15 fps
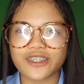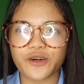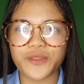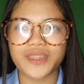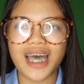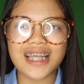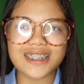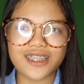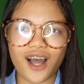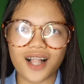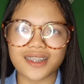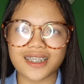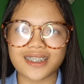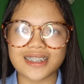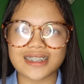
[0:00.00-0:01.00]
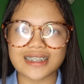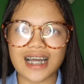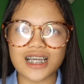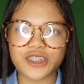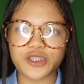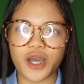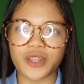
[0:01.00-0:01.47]
So that's all the
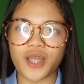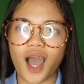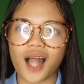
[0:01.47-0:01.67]
discussion